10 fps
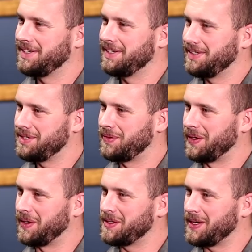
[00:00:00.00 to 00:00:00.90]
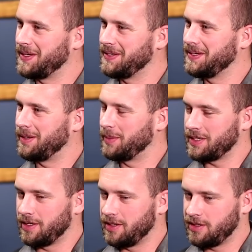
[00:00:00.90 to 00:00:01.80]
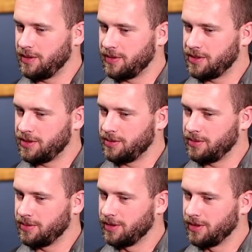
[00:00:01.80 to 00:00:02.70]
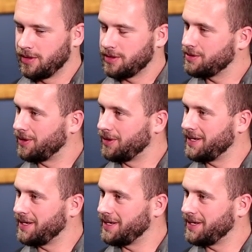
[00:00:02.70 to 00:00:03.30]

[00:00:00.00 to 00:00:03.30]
That's very exciting. Yeah. I'm excited to see what you start